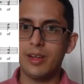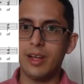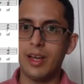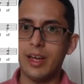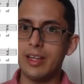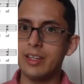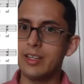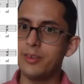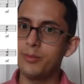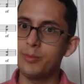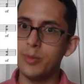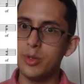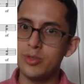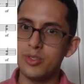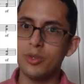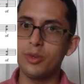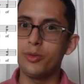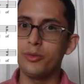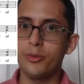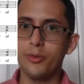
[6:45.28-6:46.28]
kind of
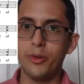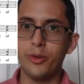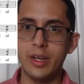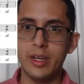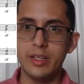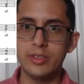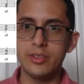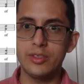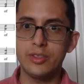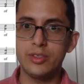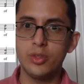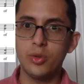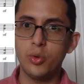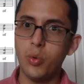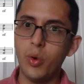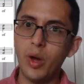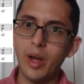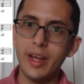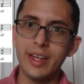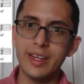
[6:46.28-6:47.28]
musical phrase
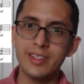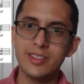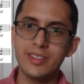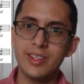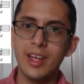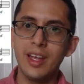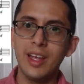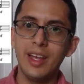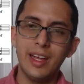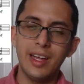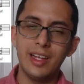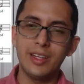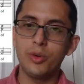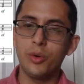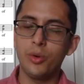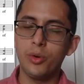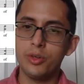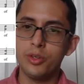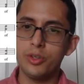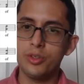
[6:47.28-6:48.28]
twice in
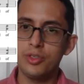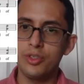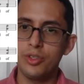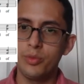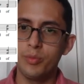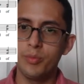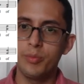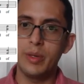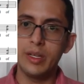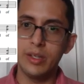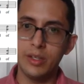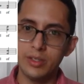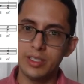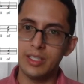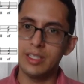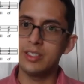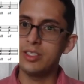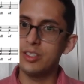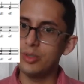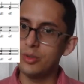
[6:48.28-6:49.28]
order to build
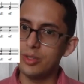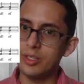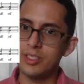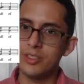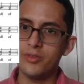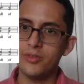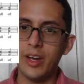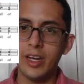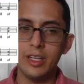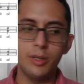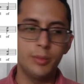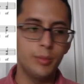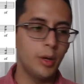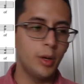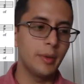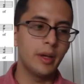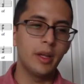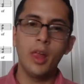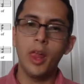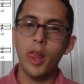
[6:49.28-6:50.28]
into this final
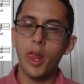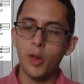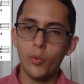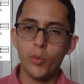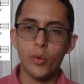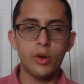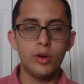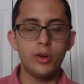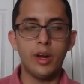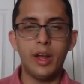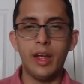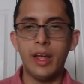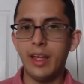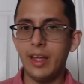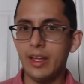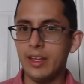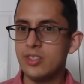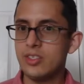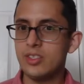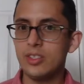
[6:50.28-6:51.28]
moment where
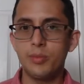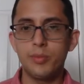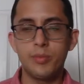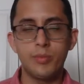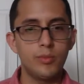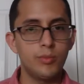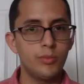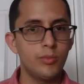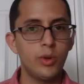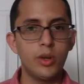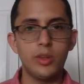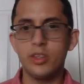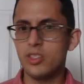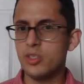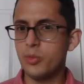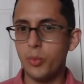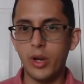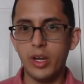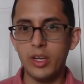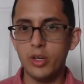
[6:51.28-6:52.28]
where the
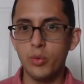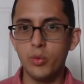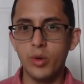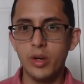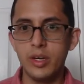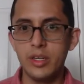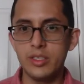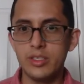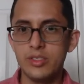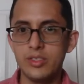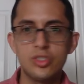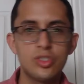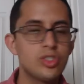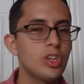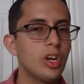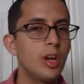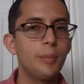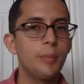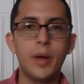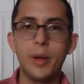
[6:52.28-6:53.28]
soprano ones
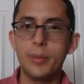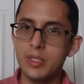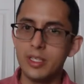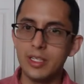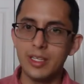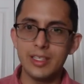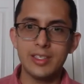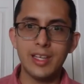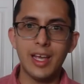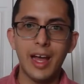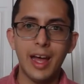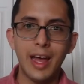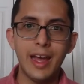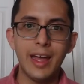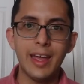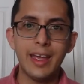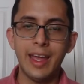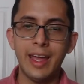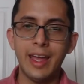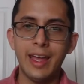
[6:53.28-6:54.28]
jump up to this
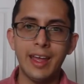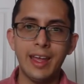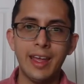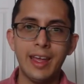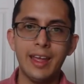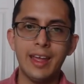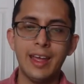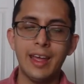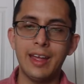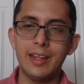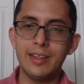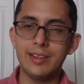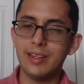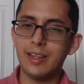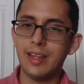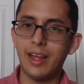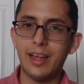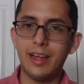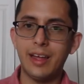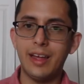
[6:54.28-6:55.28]
high A and
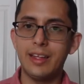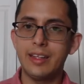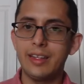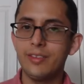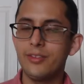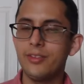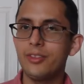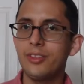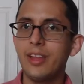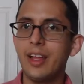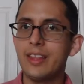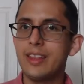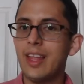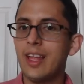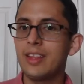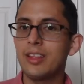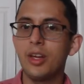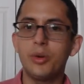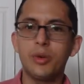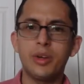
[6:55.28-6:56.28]
kind of let
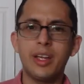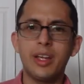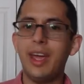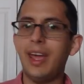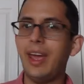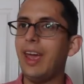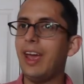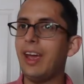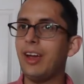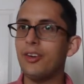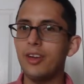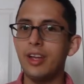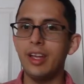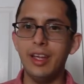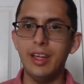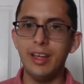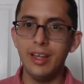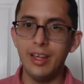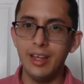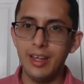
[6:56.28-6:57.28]
that note carry